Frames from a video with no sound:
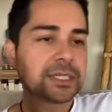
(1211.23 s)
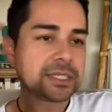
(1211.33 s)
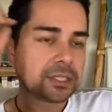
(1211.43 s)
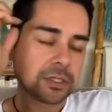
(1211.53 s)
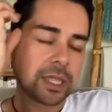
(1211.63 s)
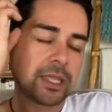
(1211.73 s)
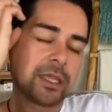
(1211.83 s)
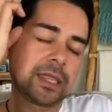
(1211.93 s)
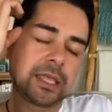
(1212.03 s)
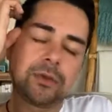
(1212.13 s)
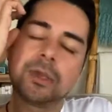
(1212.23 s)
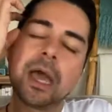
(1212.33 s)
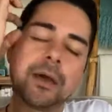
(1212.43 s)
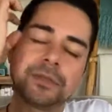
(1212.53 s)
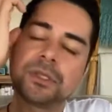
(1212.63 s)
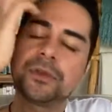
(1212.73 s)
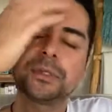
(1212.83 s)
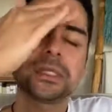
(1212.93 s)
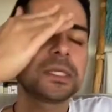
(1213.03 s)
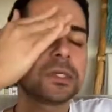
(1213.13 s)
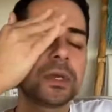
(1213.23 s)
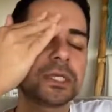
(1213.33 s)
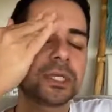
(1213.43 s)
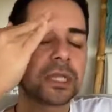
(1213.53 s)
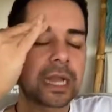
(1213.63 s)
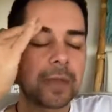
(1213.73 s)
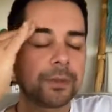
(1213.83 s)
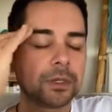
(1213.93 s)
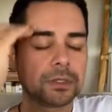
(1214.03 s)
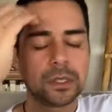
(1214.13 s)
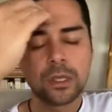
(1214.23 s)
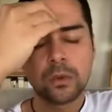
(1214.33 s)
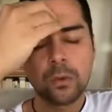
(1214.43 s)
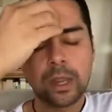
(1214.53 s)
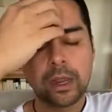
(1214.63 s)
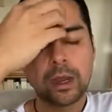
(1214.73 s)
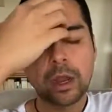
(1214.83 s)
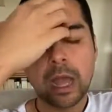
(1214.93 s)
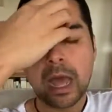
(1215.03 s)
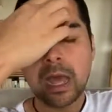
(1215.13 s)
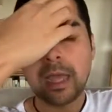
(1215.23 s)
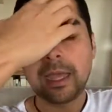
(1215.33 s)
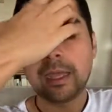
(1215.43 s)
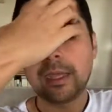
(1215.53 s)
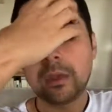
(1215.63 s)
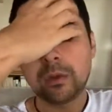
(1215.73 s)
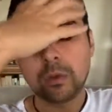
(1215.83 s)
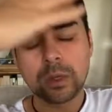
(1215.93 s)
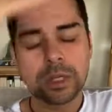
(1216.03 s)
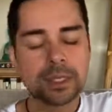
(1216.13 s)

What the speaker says: There's a situation. Thank you. Yeah. So there was a situation that happened where I